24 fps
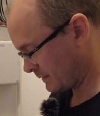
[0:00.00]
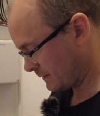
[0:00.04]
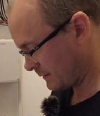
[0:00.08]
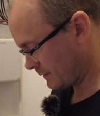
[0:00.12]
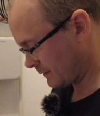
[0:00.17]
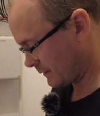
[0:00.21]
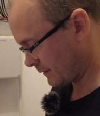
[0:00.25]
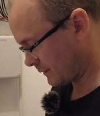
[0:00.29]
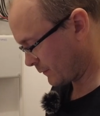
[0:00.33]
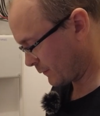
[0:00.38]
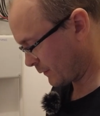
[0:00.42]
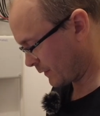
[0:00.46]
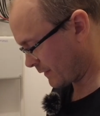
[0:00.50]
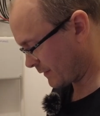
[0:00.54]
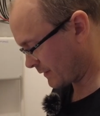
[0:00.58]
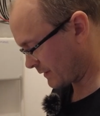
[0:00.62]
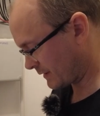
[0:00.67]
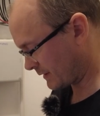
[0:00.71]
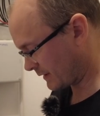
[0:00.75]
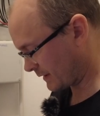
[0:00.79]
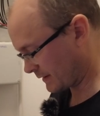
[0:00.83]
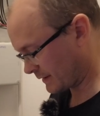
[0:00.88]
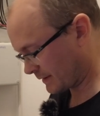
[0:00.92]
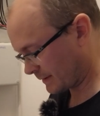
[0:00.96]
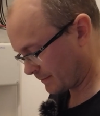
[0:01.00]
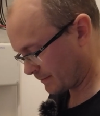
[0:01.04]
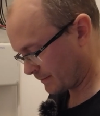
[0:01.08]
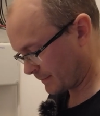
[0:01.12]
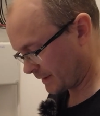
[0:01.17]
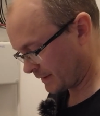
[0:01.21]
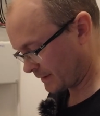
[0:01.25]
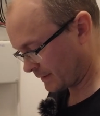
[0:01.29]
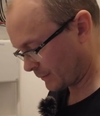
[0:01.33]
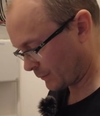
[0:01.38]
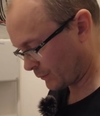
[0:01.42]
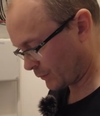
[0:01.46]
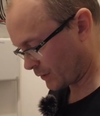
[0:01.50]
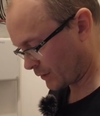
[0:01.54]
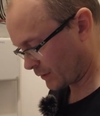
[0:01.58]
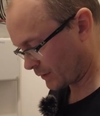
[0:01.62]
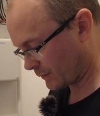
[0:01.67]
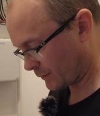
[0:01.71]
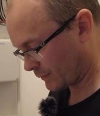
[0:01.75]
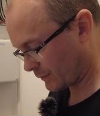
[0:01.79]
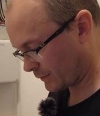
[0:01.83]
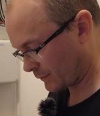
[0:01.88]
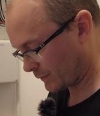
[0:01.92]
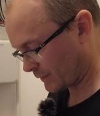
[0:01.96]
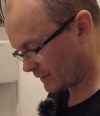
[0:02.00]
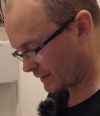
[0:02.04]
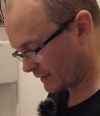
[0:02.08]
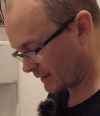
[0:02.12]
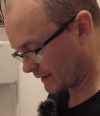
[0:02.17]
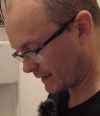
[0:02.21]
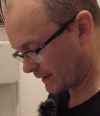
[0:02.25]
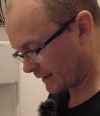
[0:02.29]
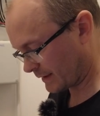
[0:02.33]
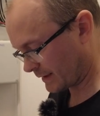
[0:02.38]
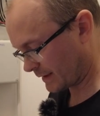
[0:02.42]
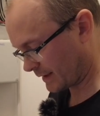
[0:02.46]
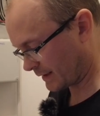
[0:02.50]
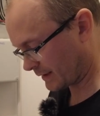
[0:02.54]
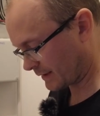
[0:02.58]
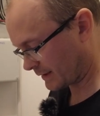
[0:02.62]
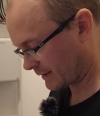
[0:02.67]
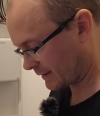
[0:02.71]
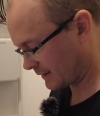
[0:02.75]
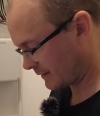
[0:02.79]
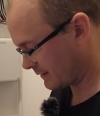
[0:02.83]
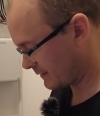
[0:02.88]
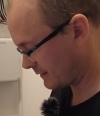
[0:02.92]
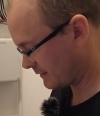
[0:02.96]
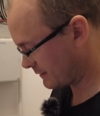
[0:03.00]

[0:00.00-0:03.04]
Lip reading: So where it says meter 1, we select that.